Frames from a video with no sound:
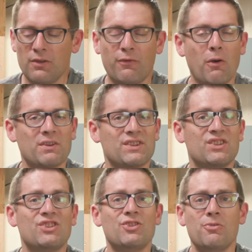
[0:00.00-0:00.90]
focus
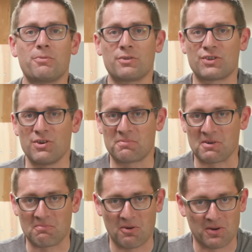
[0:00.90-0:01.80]
is super, super
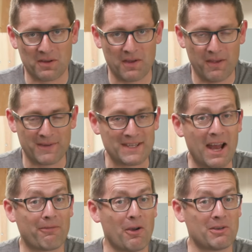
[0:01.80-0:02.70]
important. If it's
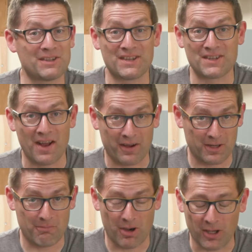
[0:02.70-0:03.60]
not focused, it's not
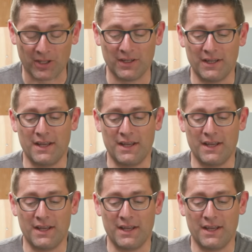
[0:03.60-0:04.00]
going to mark.